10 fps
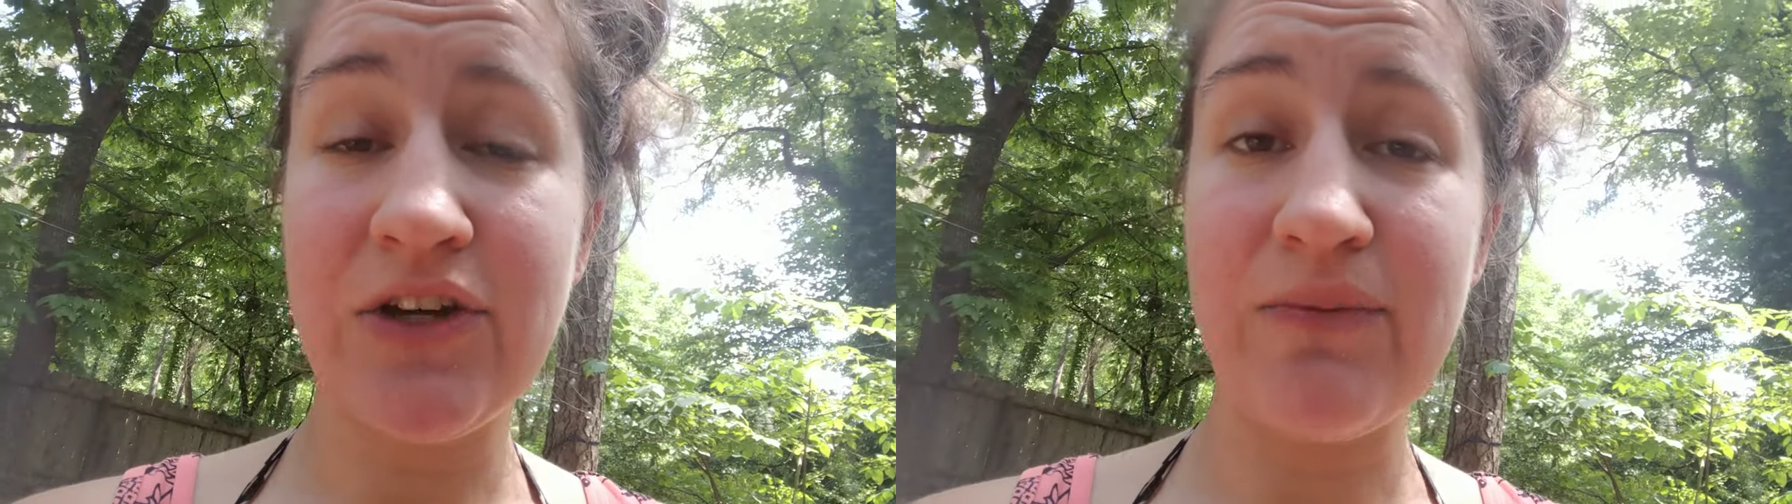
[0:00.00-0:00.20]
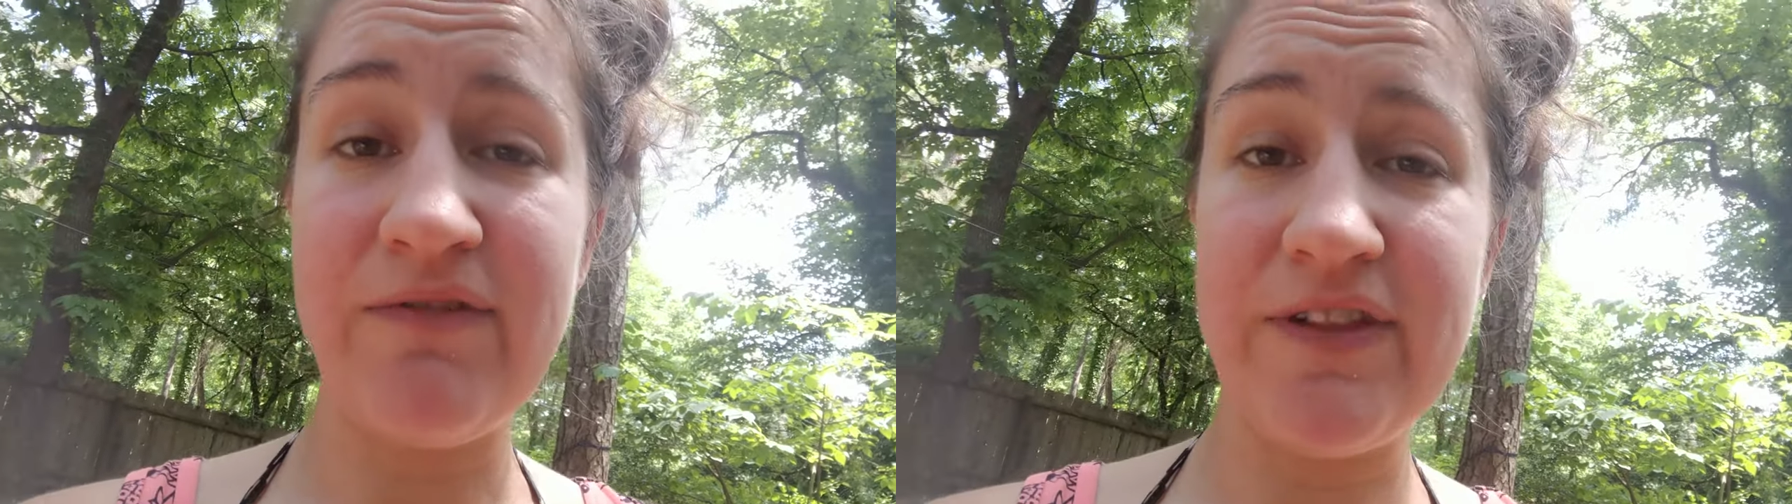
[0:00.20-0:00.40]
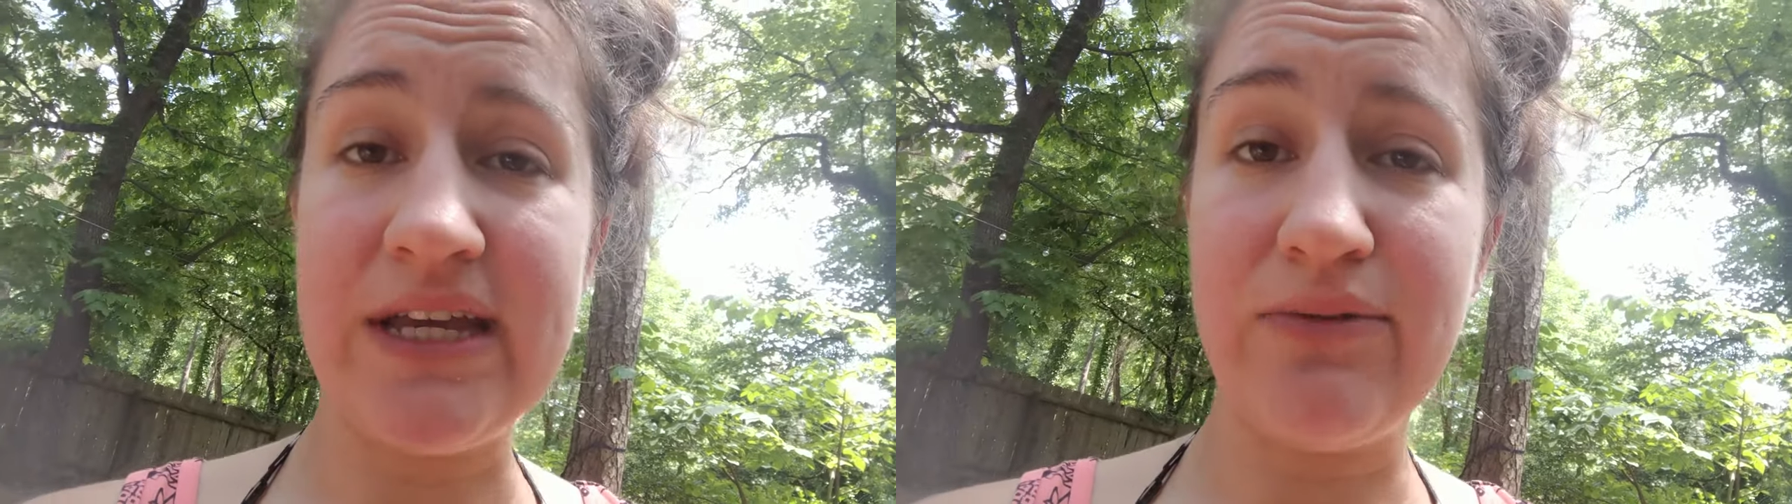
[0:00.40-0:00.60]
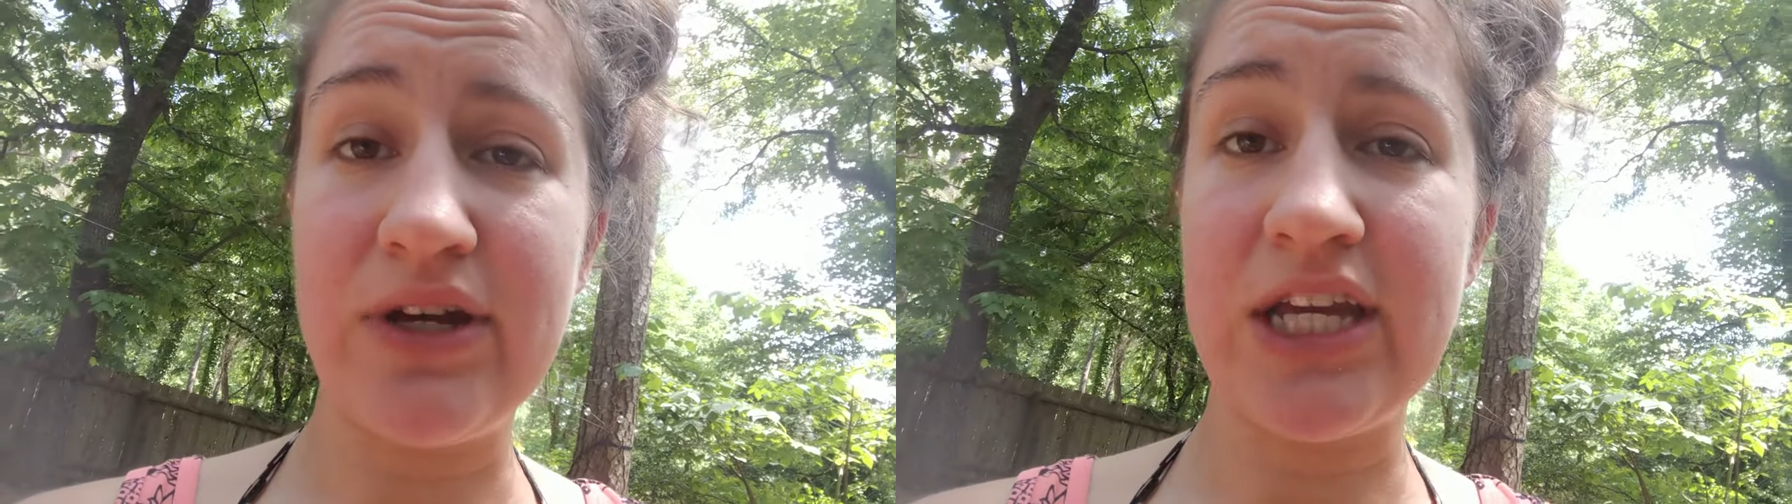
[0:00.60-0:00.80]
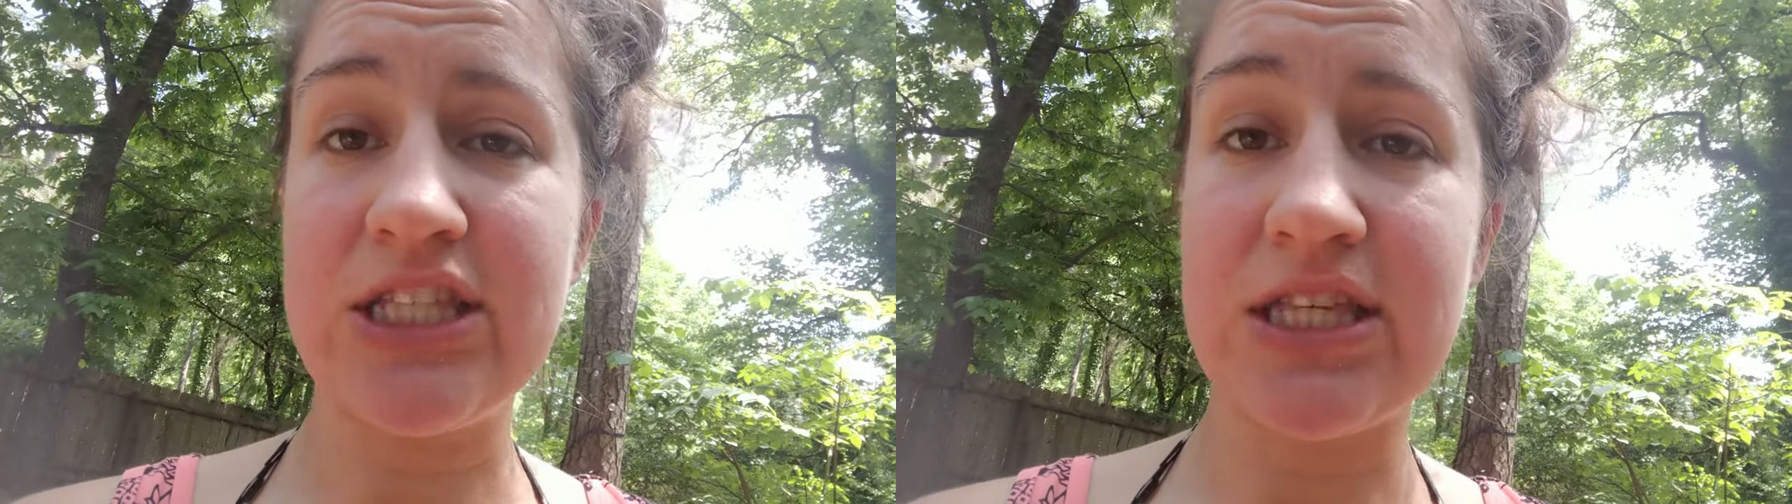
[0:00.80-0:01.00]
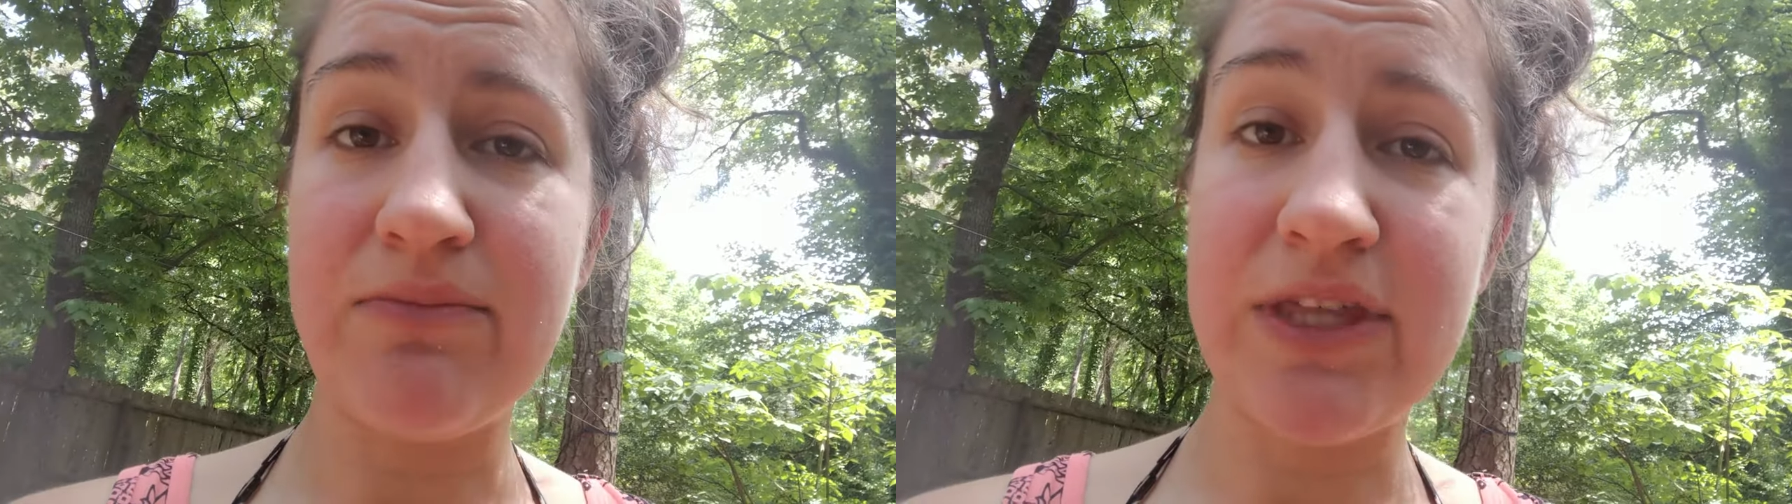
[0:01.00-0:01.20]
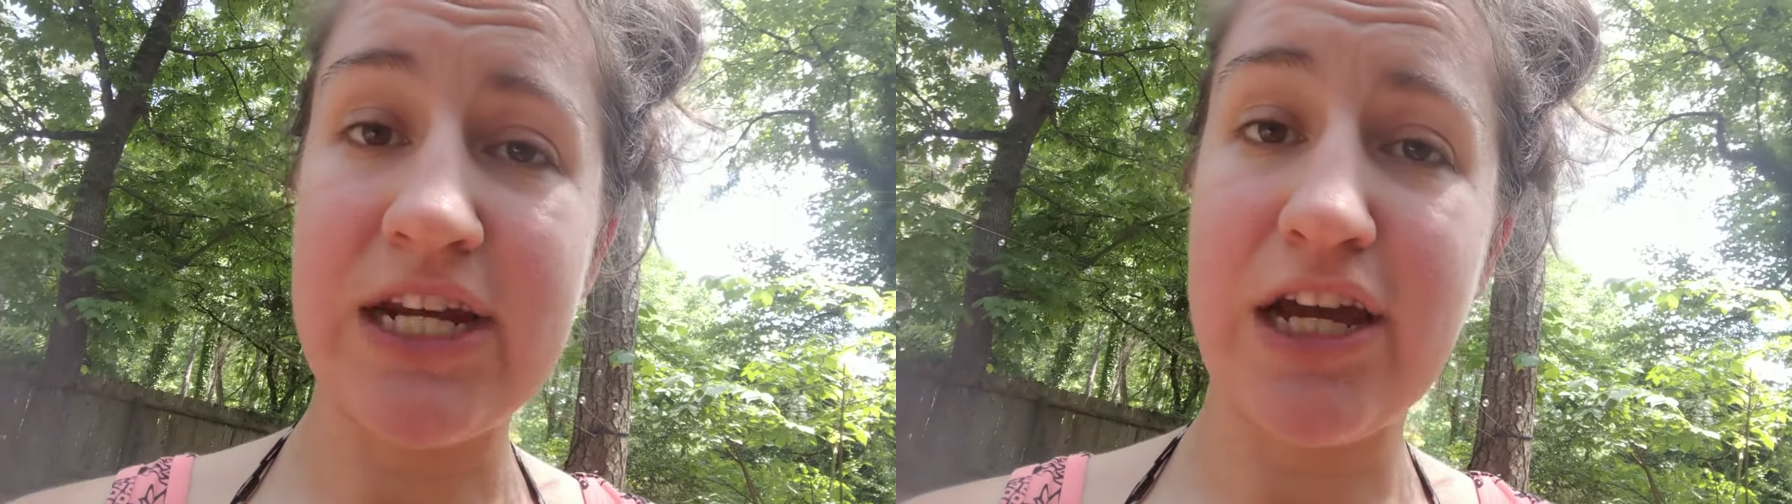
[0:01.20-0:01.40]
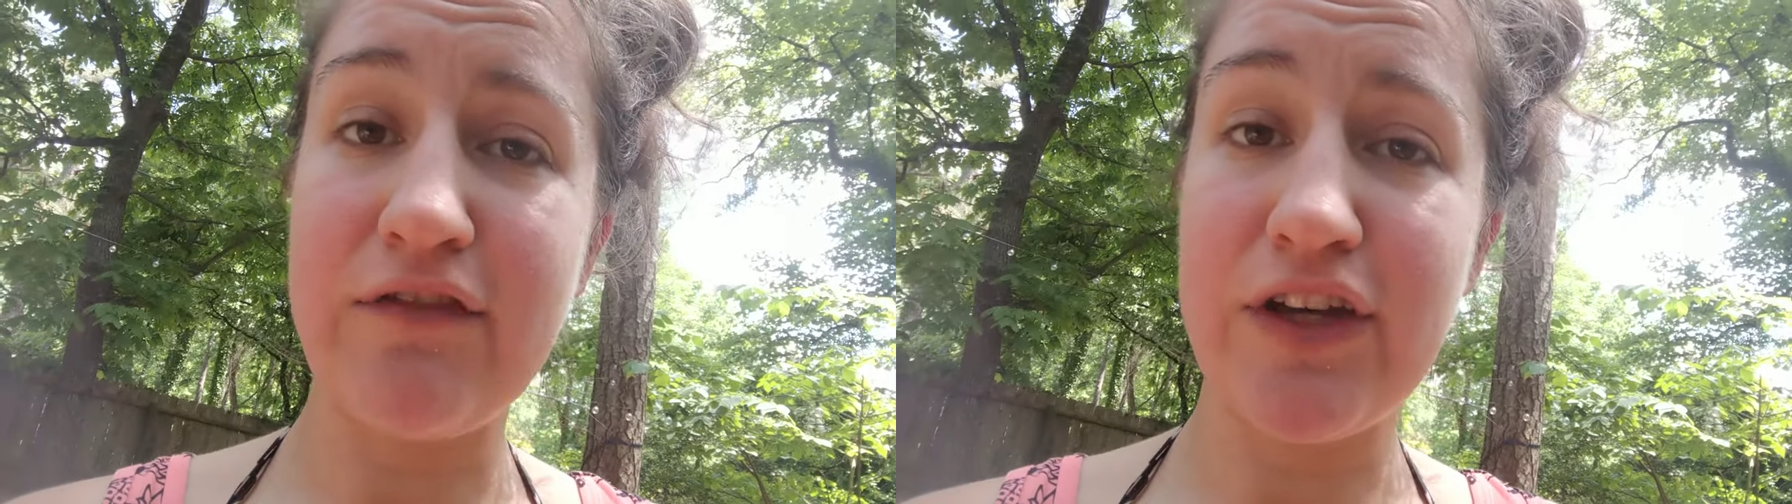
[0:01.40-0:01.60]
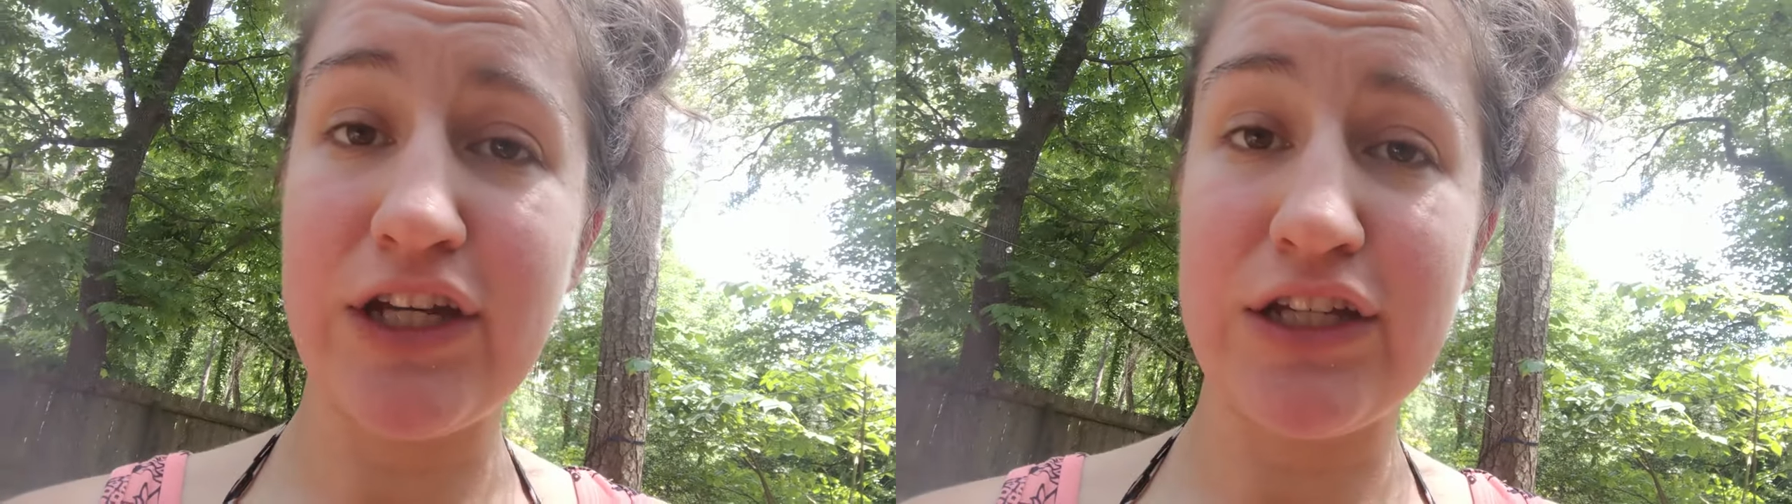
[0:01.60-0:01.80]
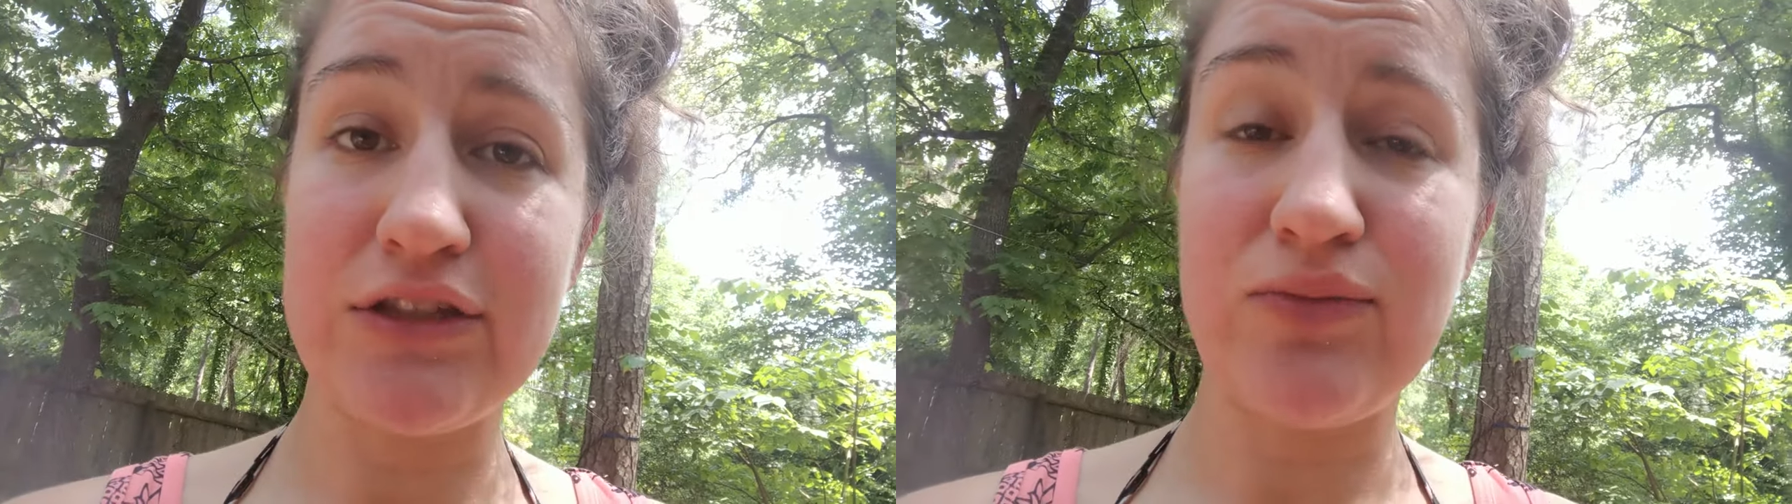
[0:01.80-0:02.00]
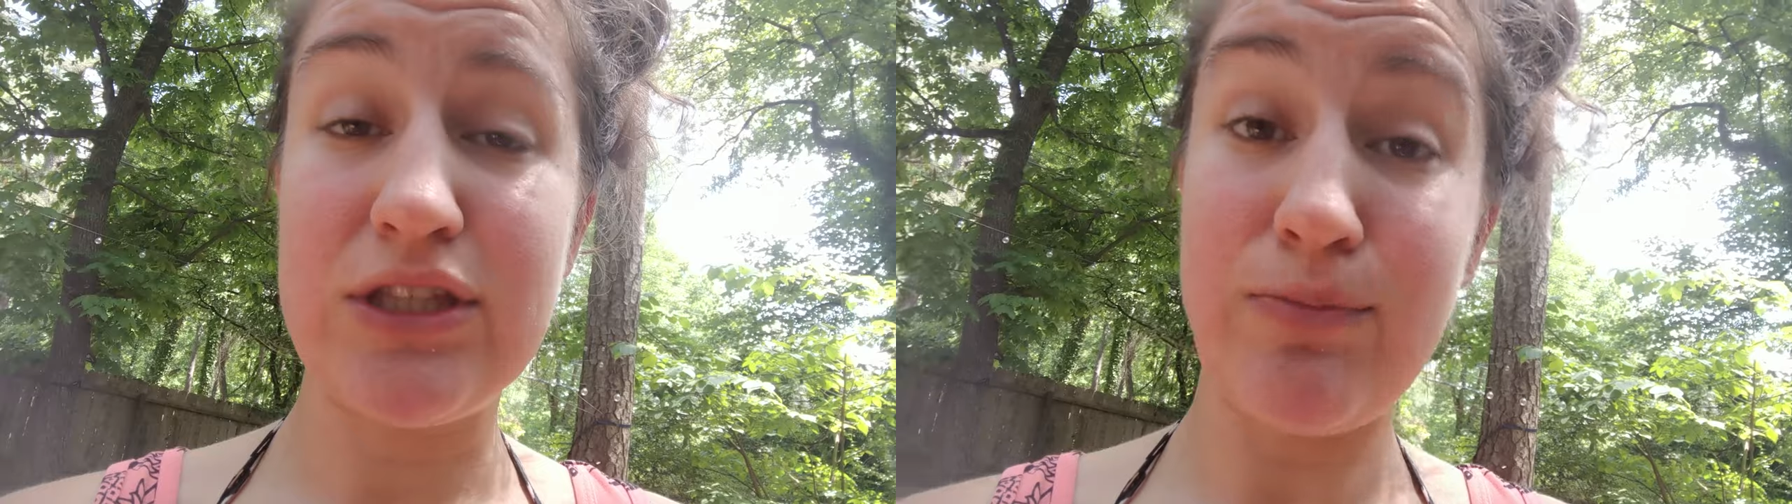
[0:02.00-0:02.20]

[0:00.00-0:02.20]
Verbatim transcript: Hopefully we'll get something out of it because we